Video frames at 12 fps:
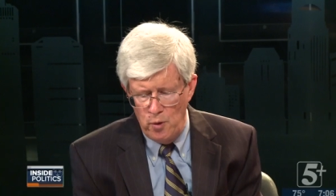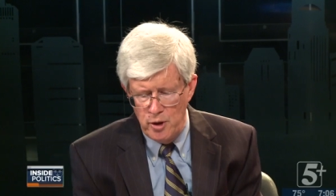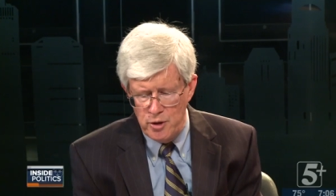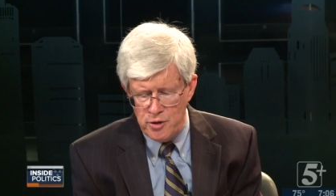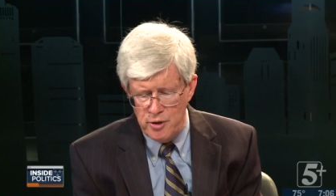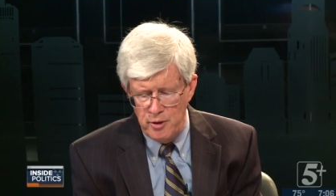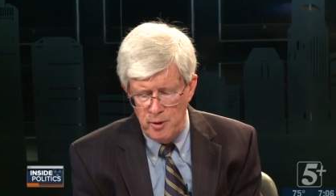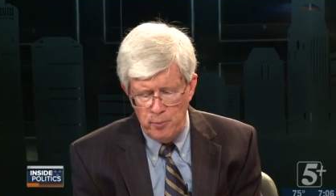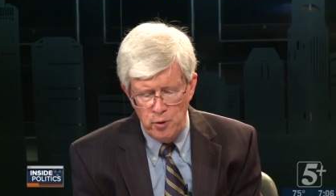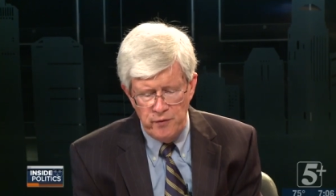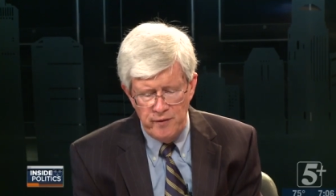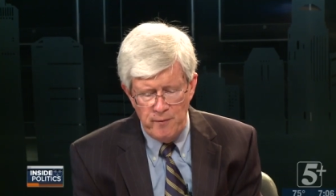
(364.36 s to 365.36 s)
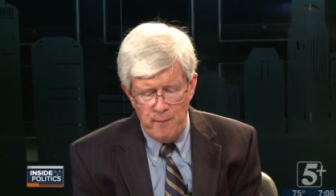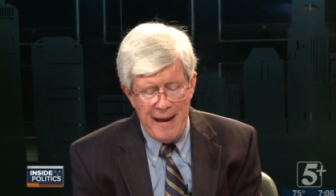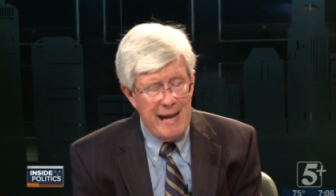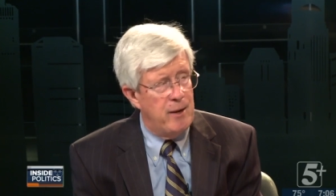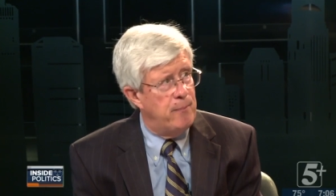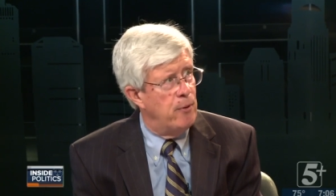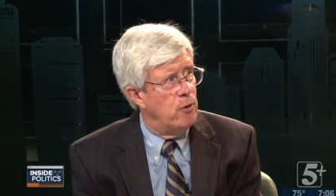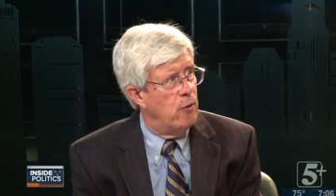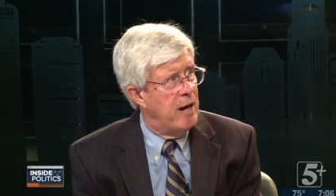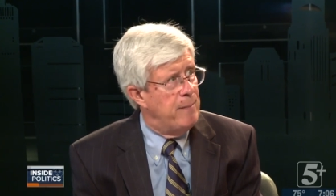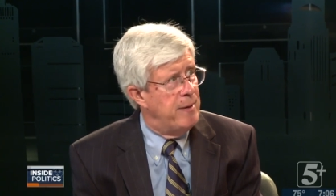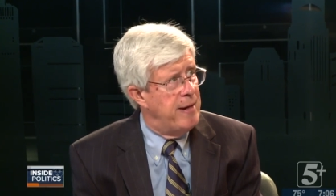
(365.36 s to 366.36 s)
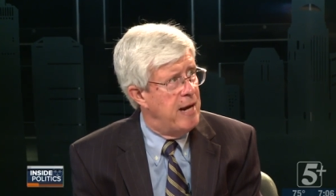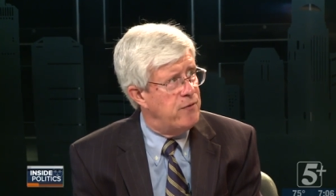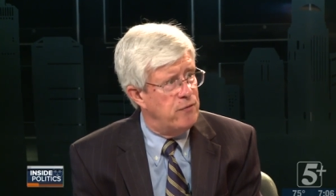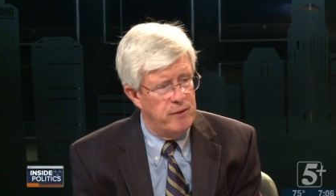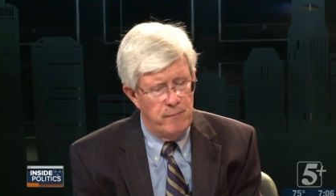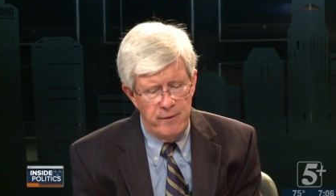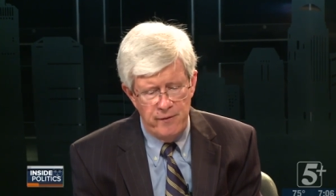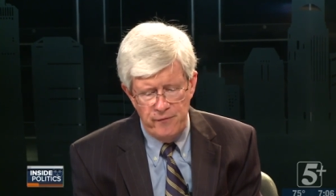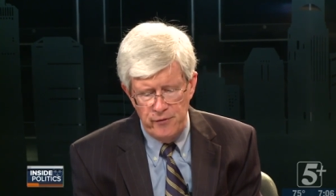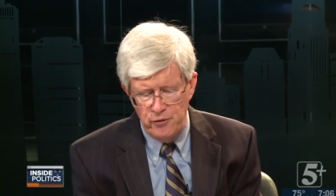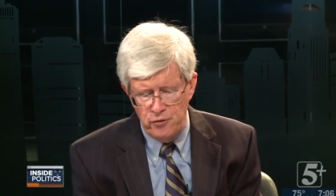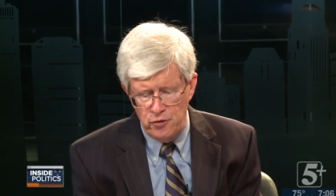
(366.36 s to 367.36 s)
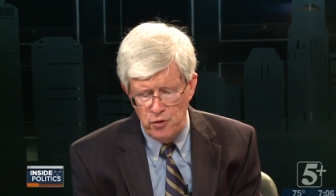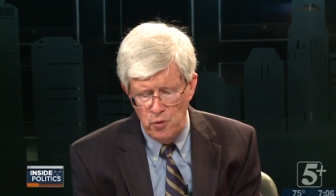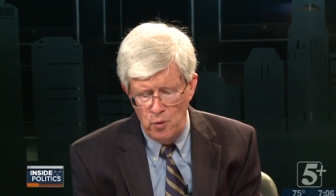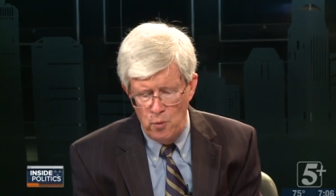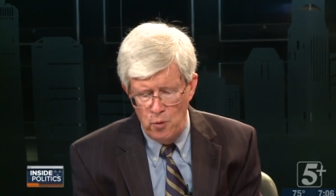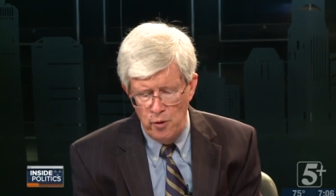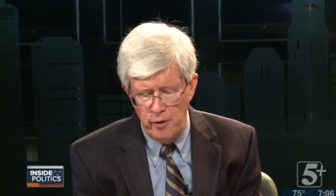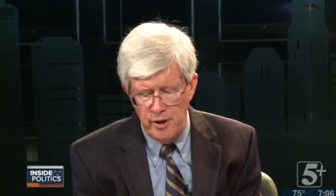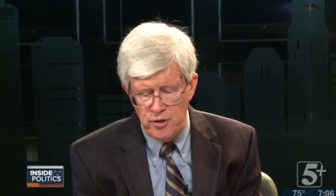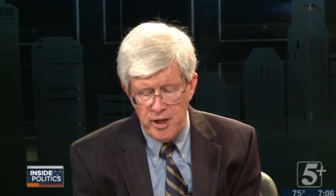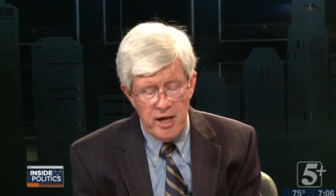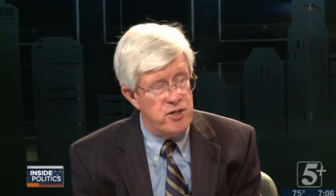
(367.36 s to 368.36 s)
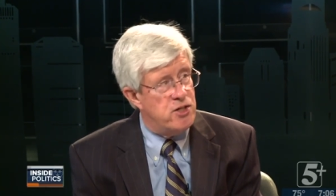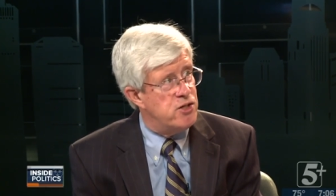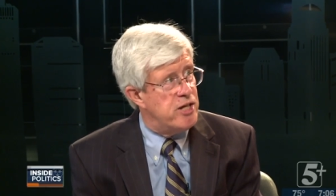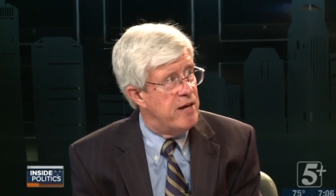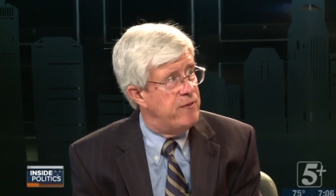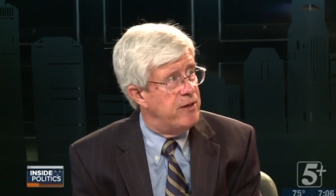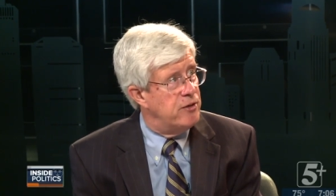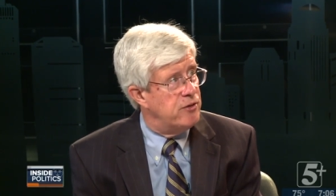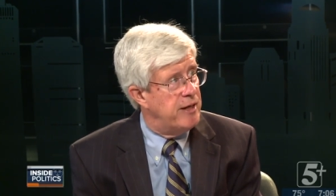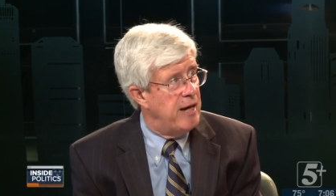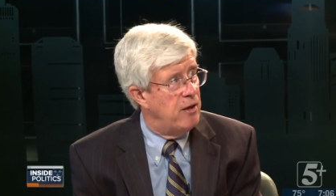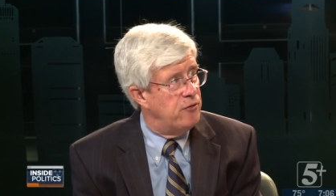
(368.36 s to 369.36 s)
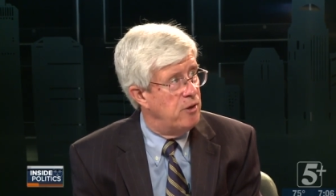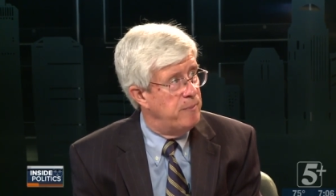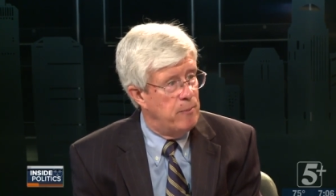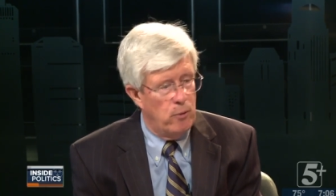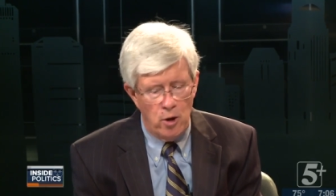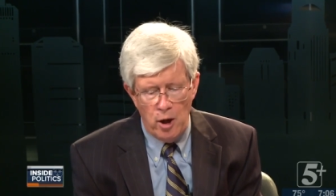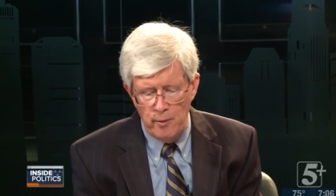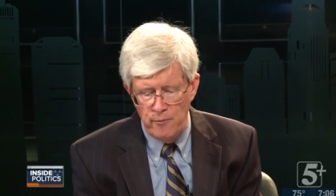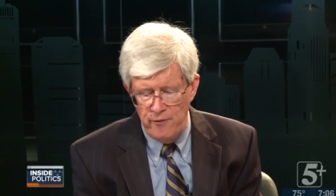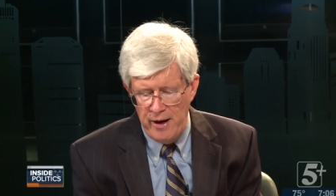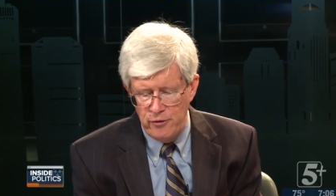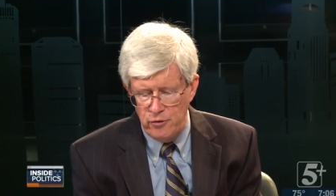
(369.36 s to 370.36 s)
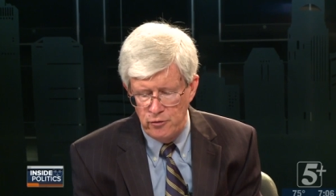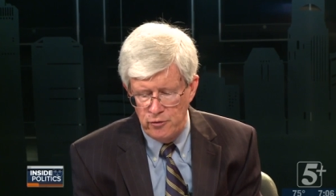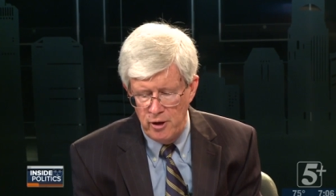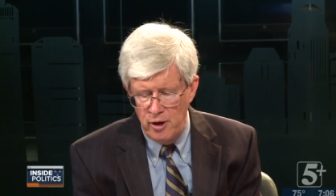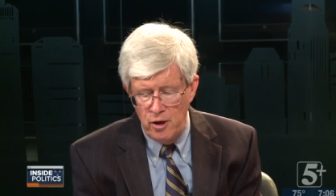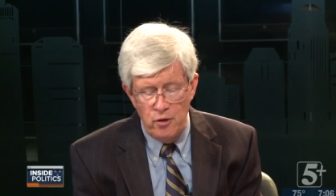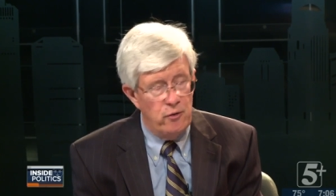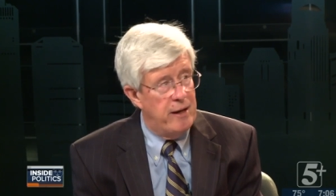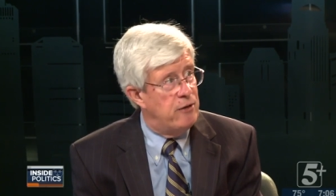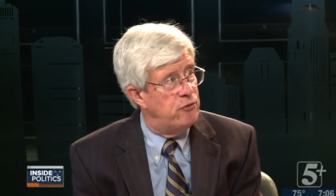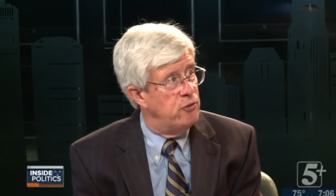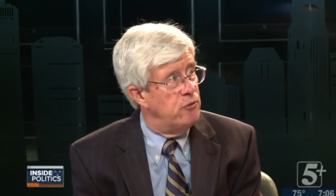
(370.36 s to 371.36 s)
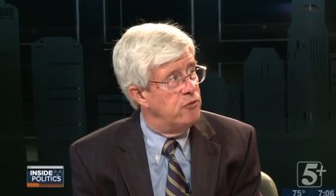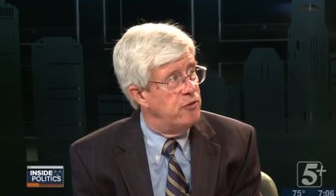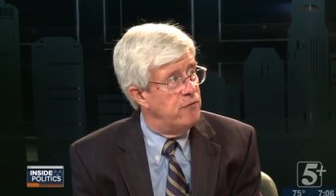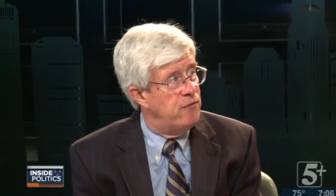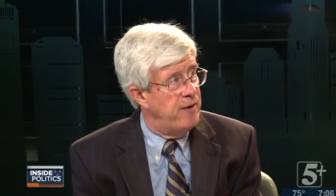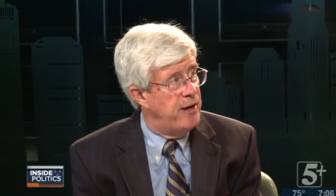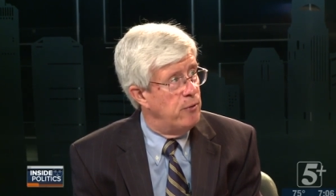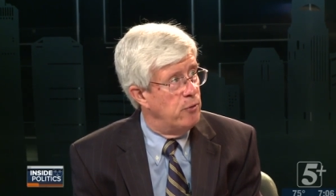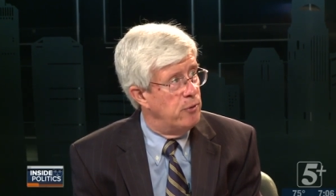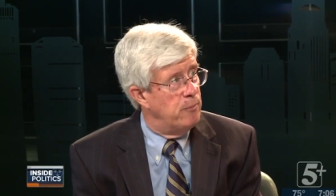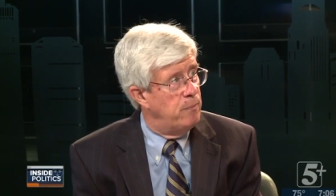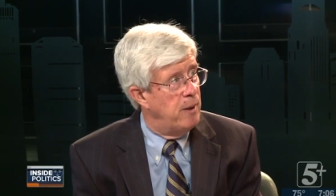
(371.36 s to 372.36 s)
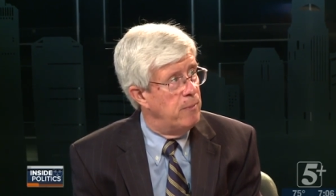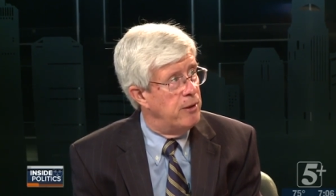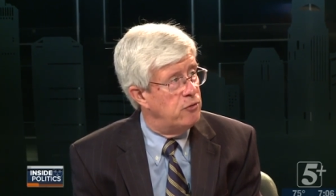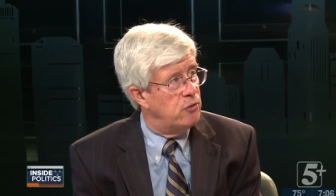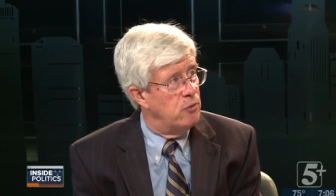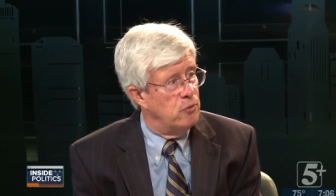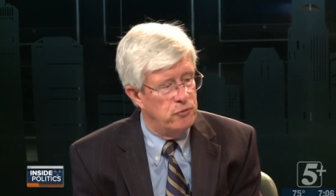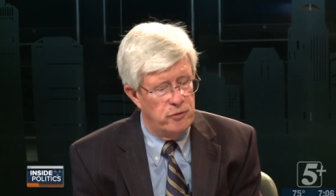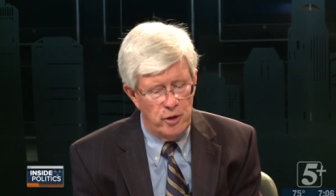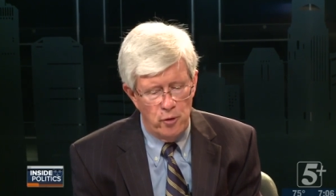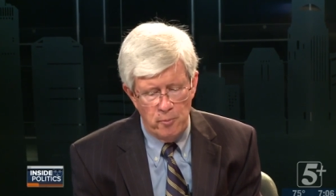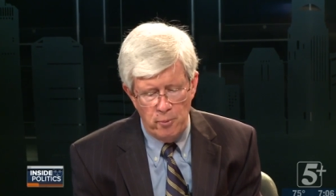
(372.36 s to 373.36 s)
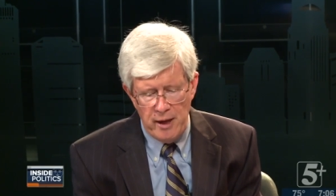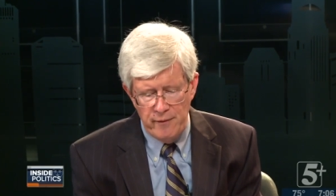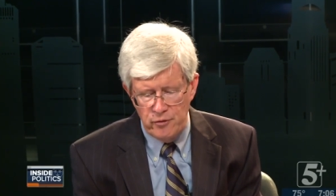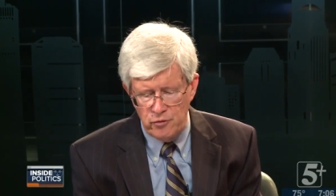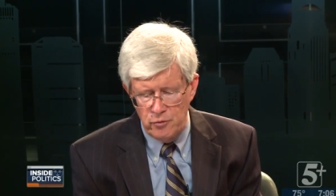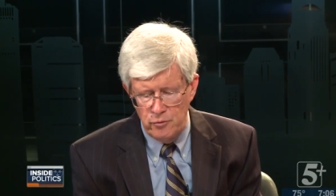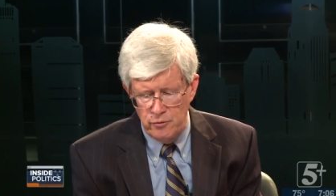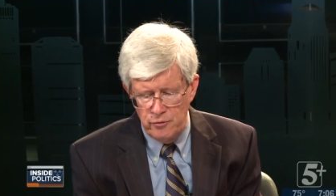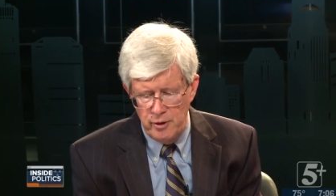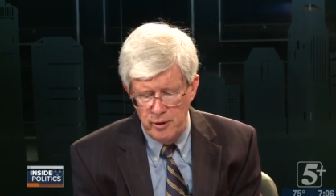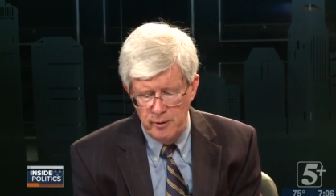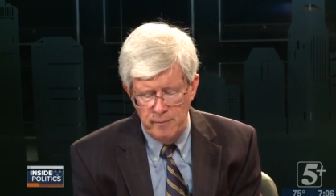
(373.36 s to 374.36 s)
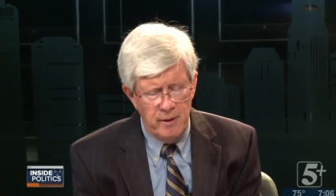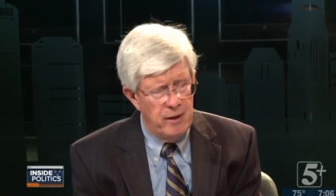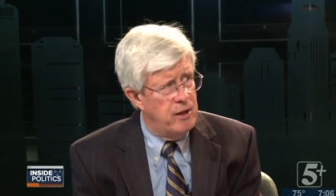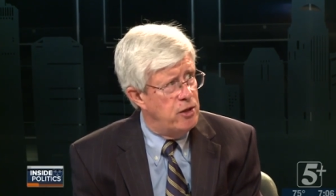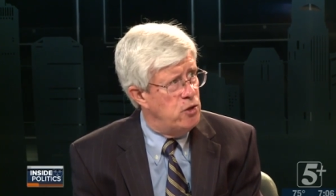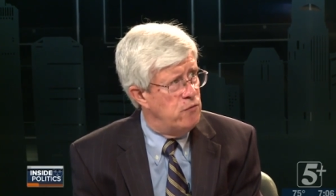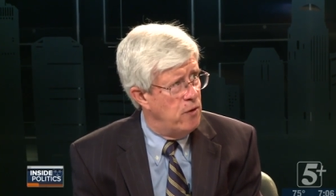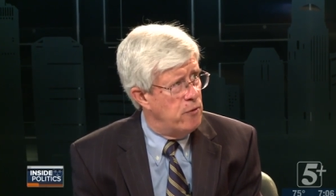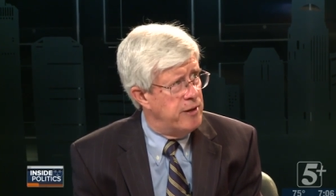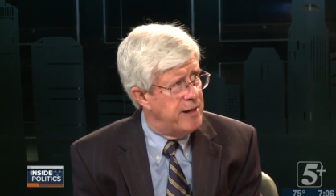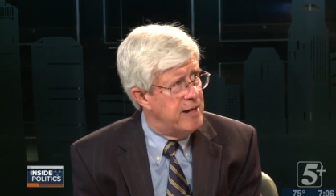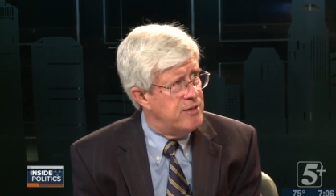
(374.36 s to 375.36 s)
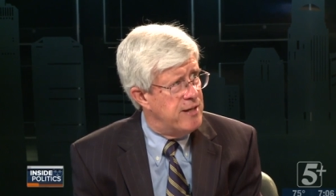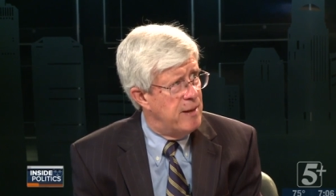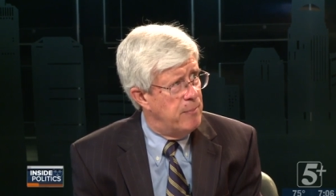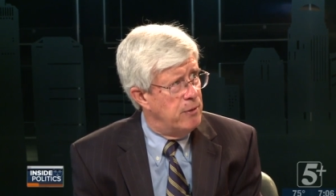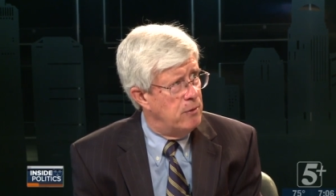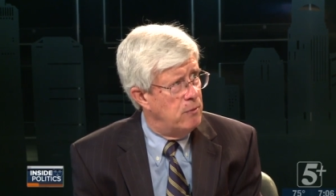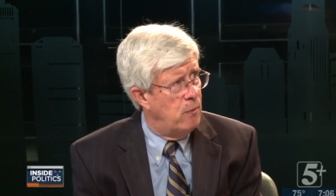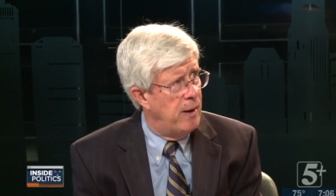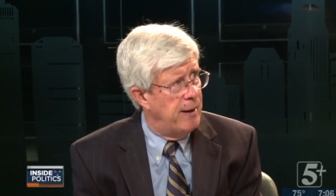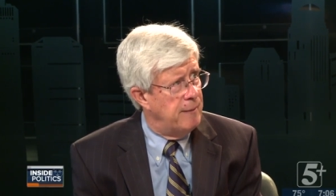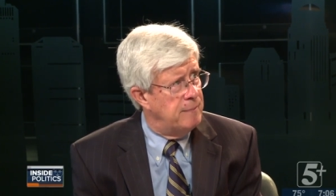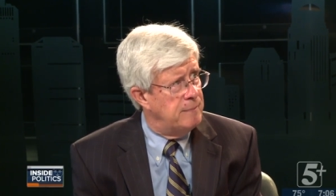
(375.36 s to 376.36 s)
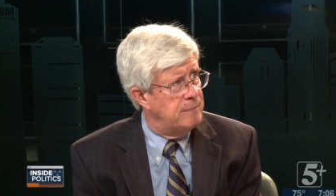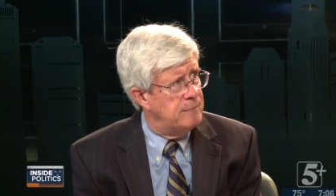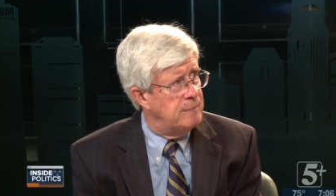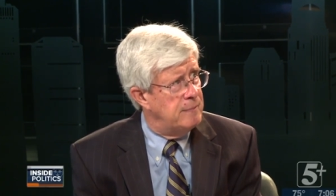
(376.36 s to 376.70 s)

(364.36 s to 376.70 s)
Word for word: was the approval of a pilot program in Nashville and Memphis to award education savings accounts, some people call them vouchers, to allow students in failed public schools to go to private schools. Uh, you voted against that bill. Why? I did.